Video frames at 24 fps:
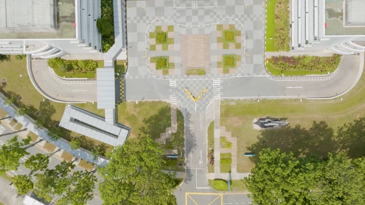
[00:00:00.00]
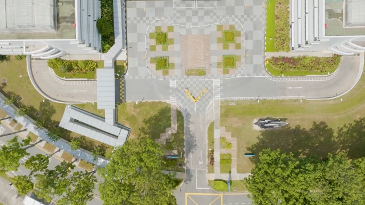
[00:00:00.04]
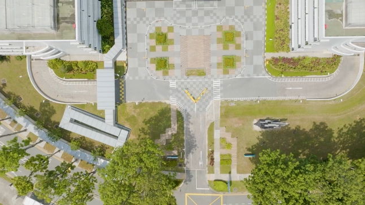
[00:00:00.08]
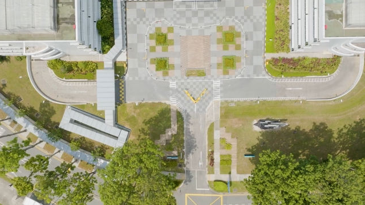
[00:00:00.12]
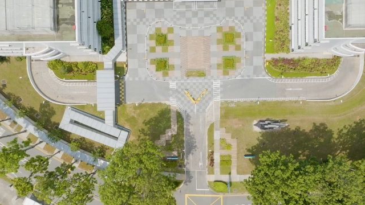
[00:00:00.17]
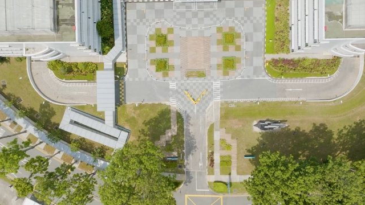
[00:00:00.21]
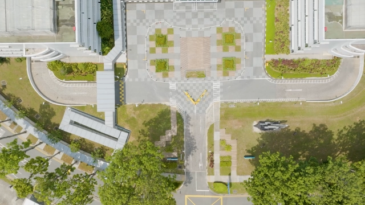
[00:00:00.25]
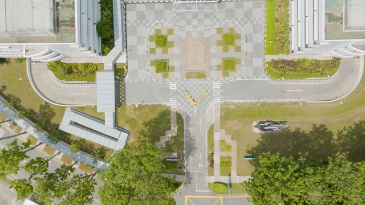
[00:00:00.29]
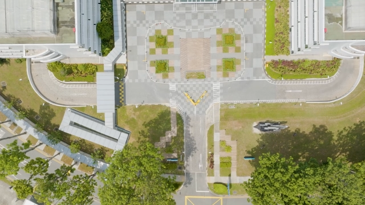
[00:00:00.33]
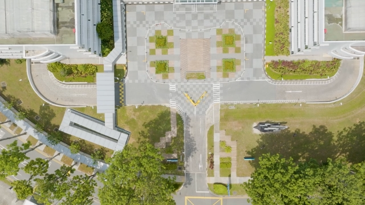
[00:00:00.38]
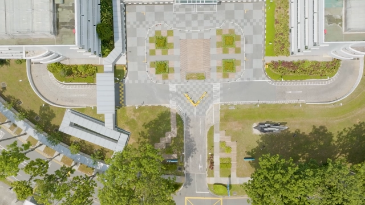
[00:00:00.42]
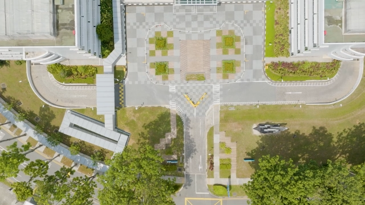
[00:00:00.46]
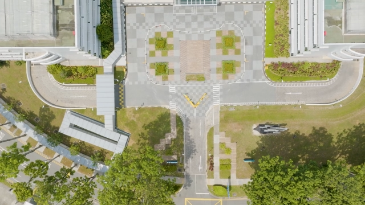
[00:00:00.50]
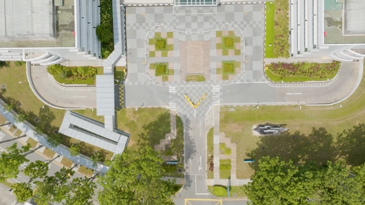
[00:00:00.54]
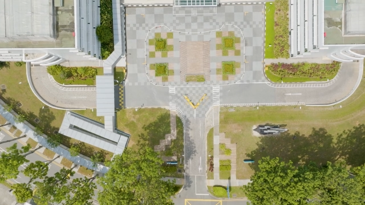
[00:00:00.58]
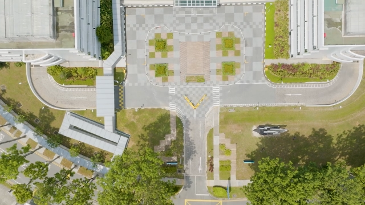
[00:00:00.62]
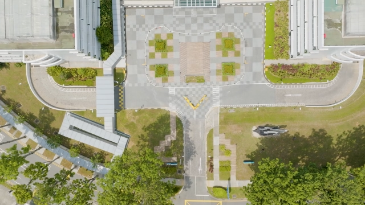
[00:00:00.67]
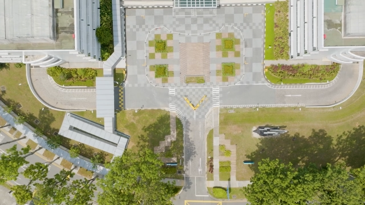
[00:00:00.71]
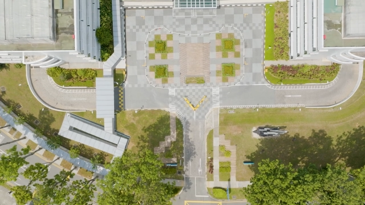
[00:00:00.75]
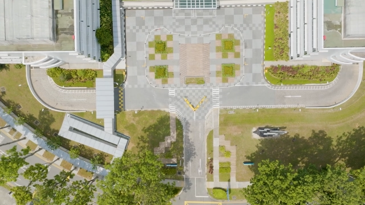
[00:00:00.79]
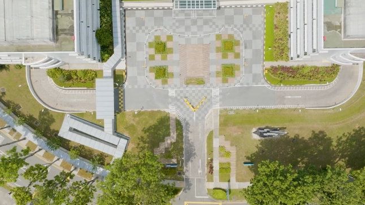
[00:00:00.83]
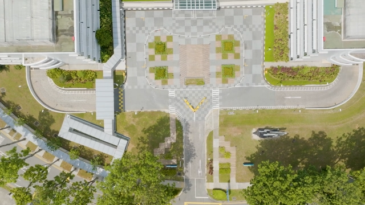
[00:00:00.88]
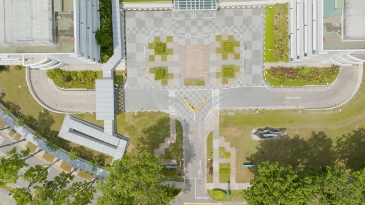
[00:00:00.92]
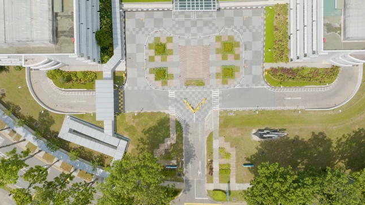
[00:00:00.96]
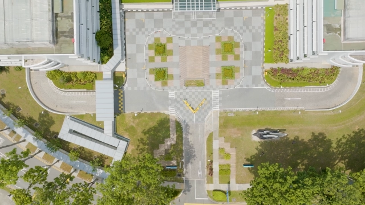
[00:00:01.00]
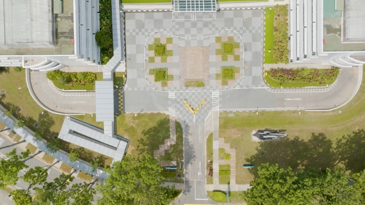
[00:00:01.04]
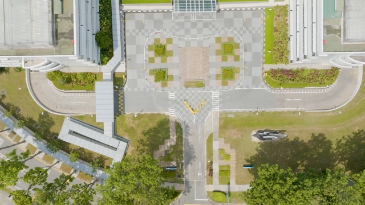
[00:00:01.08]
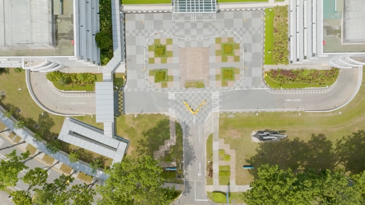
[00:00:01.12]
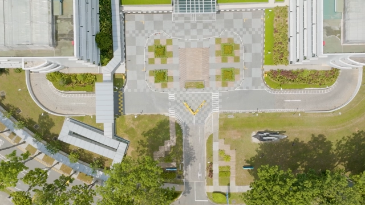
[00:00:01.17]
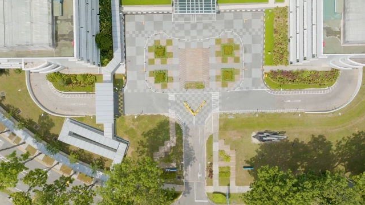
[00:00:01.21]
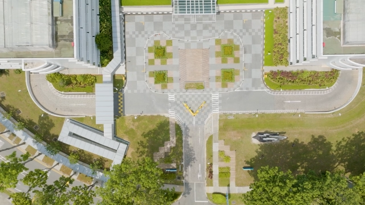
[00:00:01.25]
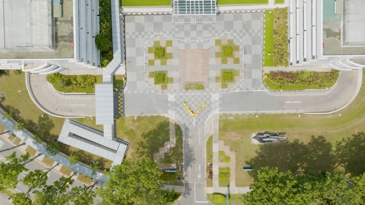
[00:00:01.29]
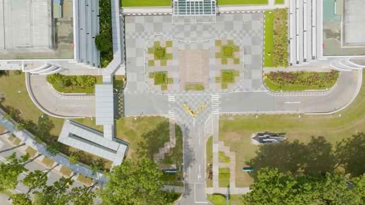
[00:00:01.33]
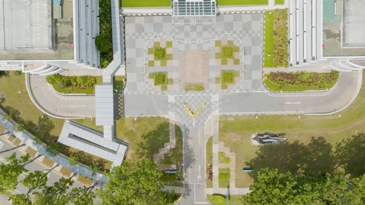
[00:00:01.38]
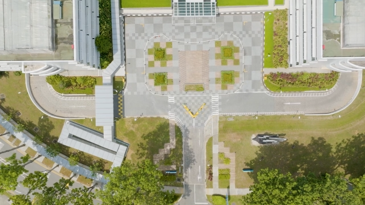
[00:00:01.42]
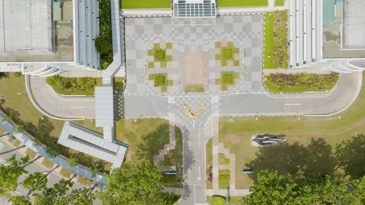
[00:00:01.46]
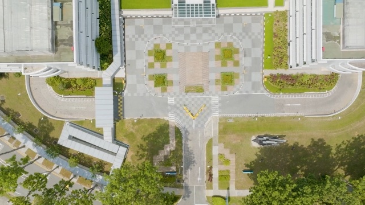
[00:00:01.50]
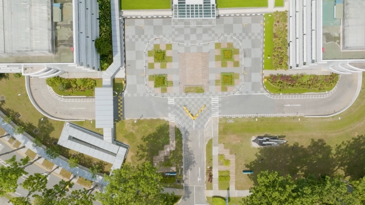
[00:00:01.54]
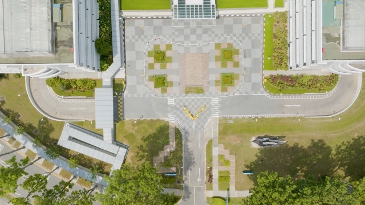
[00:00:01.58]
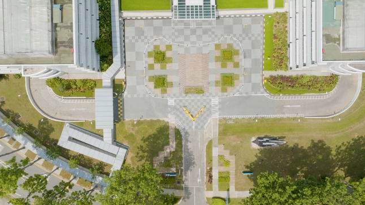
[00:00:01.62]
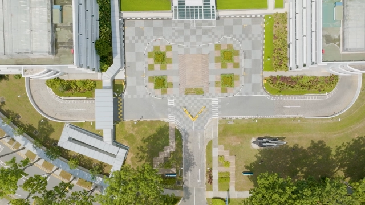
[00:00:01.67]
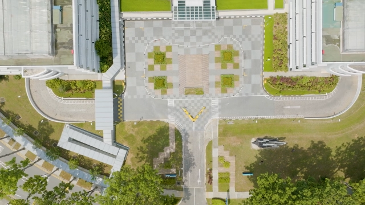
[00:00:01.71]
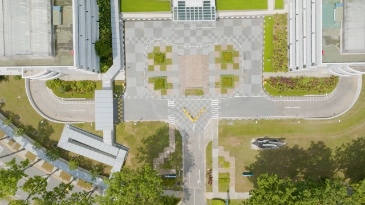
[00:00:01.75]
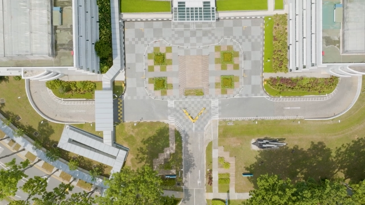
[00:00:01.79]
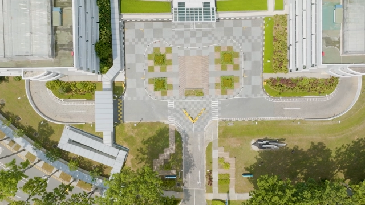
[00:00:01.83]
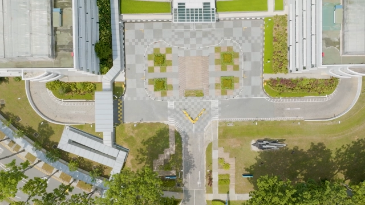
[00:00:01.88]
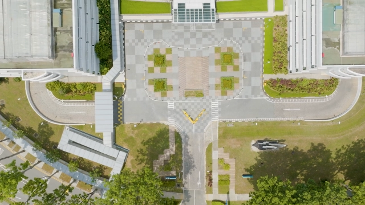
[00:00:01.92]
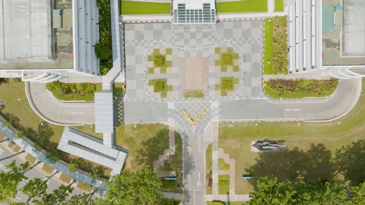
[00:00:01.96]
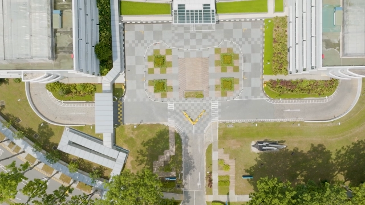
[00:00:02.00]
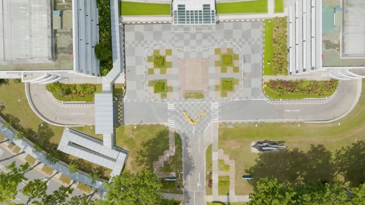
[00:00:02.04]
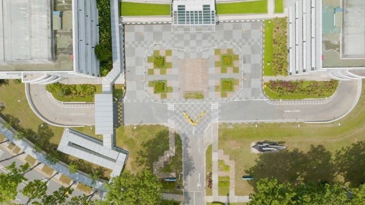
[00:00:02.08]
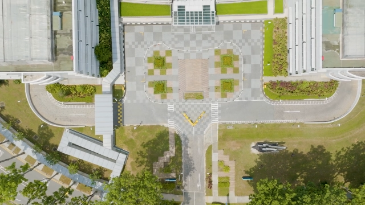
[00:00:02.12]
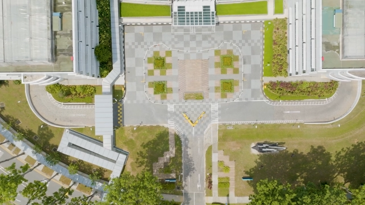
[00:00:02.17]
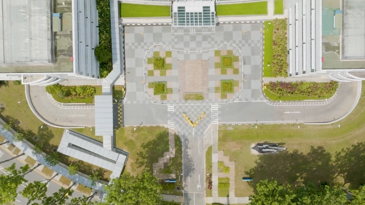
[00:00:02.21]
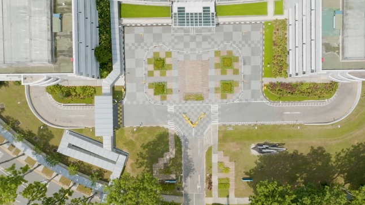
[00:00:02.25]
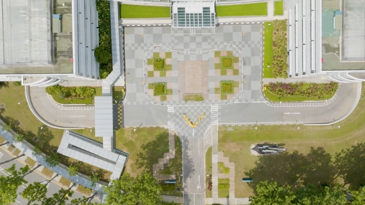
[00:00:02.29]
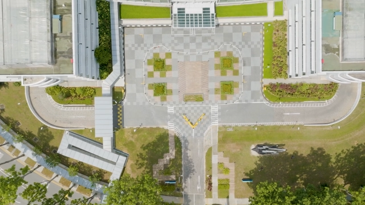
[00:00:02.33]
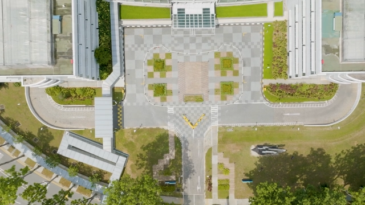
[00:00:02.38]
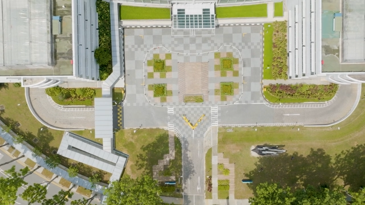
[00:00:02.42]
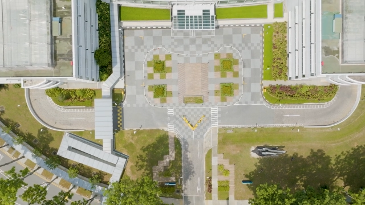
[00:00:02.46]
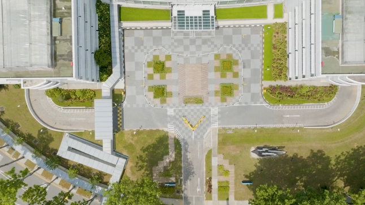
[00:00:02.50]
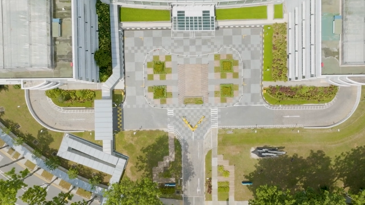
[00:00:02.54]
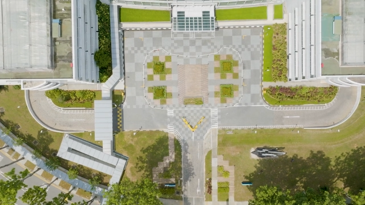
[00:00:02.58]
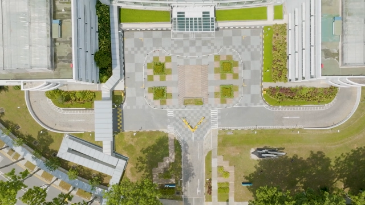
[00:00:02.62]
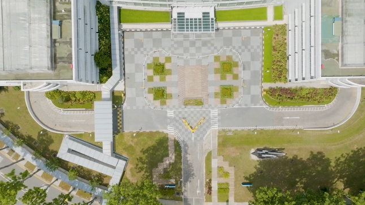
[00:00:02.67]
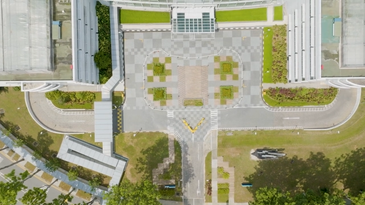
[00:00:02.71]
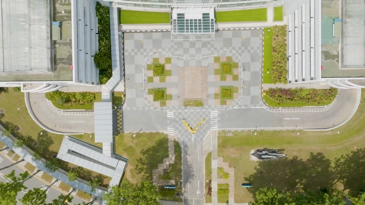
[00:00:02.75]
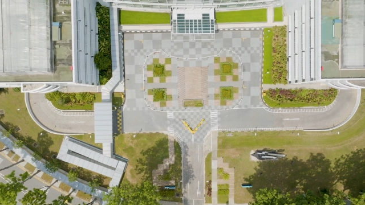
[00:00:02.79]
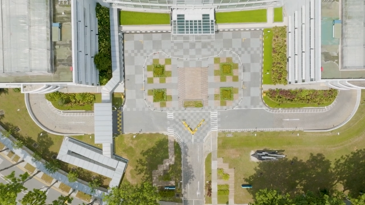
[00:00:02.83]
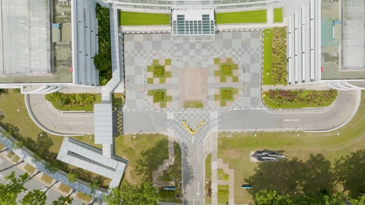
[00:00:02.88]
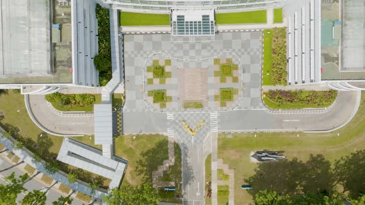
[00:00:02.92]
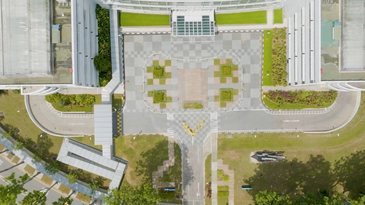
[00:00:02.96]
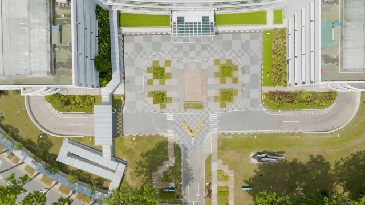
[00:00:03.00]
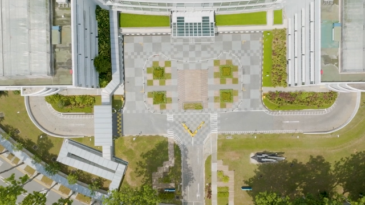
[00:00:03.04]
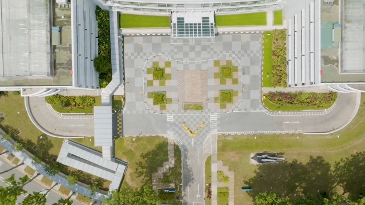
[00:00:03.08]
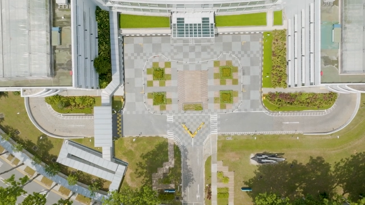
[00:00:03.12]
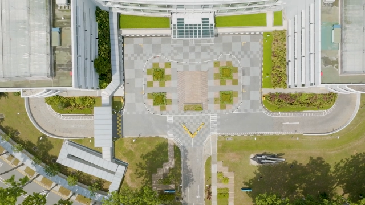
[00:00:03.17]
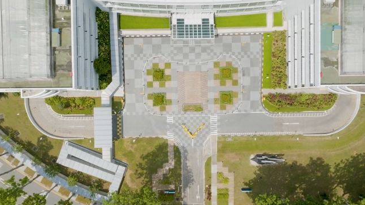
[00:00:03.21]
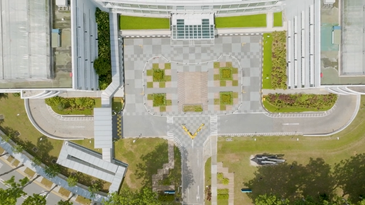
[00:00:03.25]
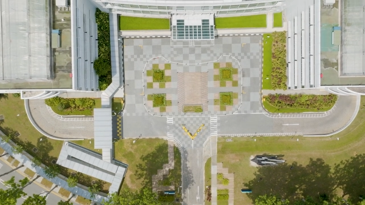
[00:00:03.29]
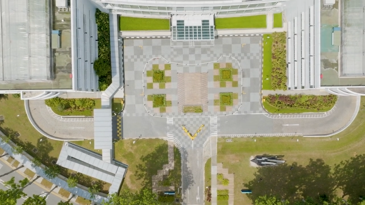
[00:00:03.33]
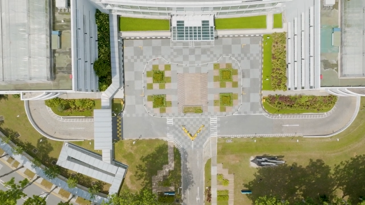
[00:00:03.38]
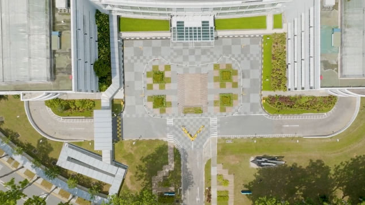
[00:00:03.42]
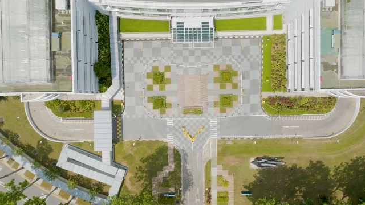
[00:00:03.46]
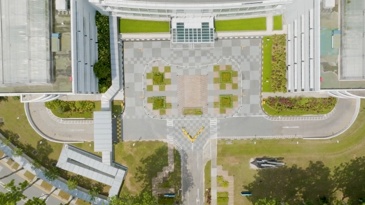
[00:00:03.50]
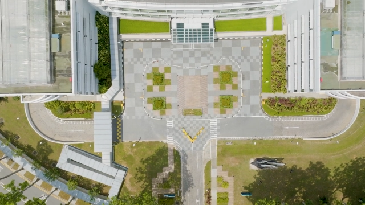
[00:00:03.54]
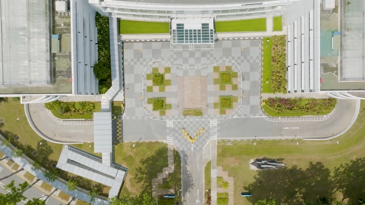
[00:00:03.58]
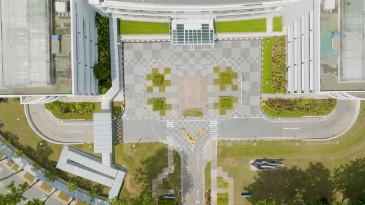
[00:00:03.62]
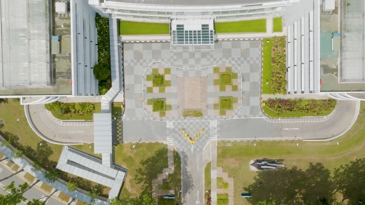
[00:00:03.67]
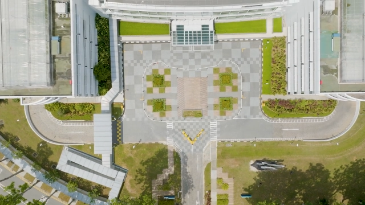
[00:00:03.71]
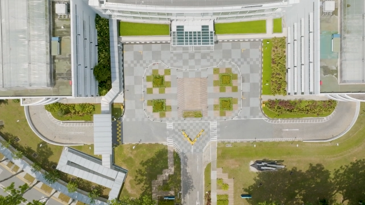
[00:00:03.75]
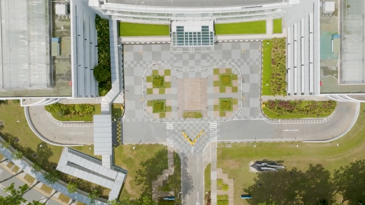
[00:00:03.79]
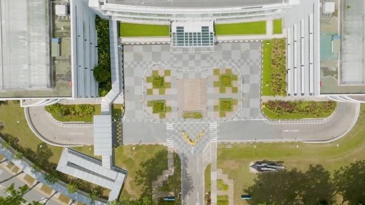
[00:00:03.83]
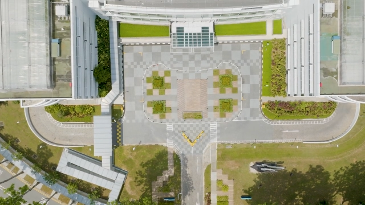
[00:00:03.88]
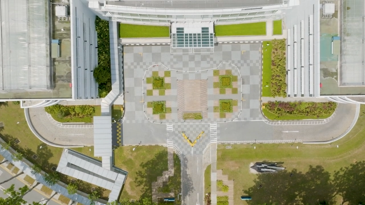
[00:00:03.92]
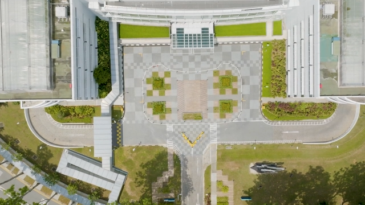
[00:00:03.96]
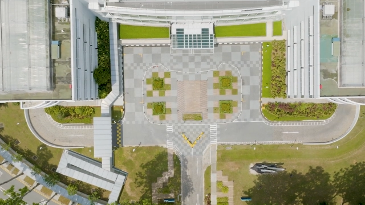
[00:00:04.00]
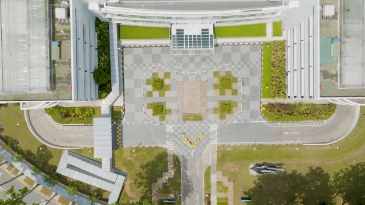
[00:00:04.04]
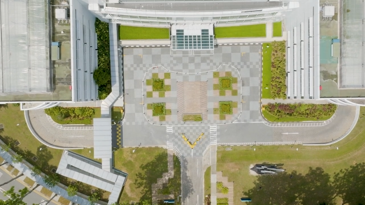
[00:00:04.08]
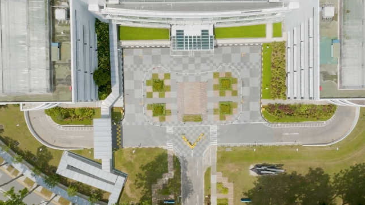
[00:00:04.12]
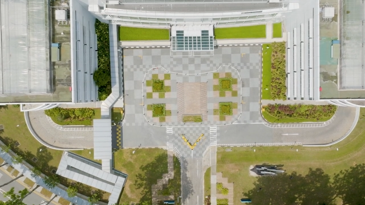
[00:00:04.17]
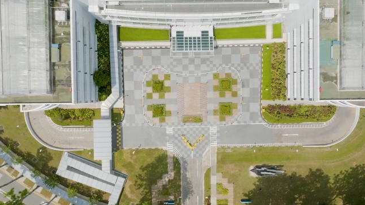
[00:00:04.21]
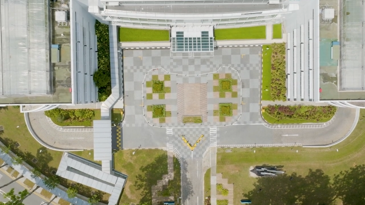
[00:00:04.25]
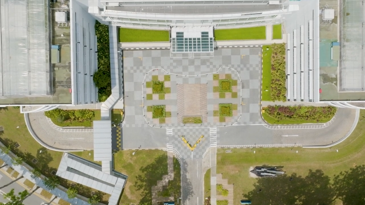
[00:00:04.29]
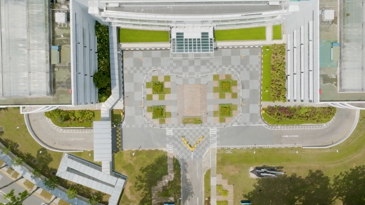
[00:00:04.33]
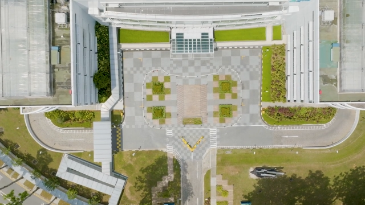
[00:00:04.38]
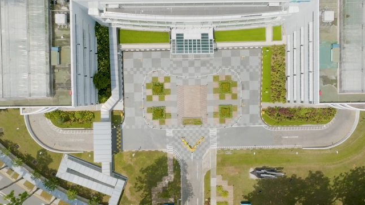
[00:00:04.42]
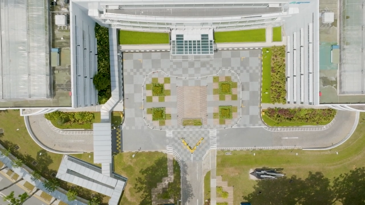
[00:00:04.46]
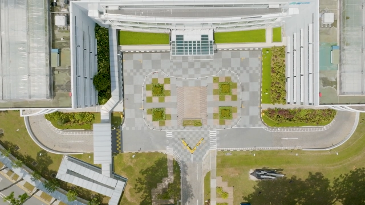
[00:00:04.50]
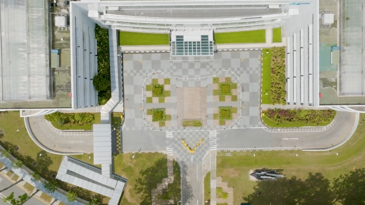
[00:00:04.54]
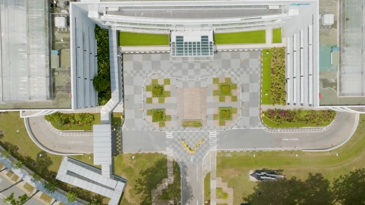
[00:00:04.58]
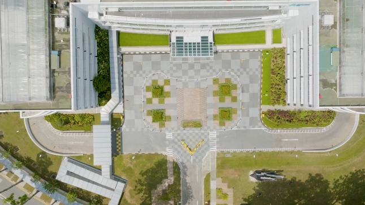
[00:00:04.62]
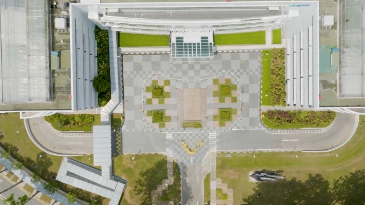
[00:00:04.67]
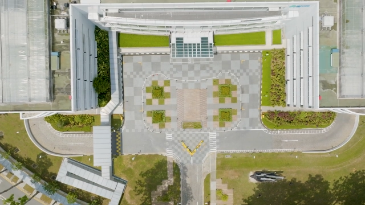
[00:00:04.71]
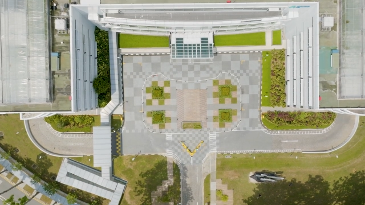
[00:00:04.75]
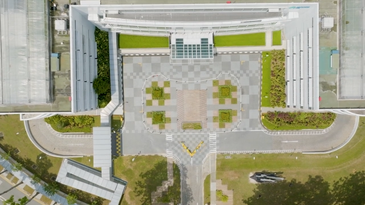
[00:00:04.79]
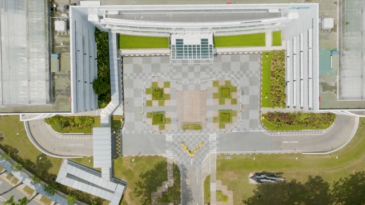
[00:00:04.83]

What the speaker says: (no speaker visible)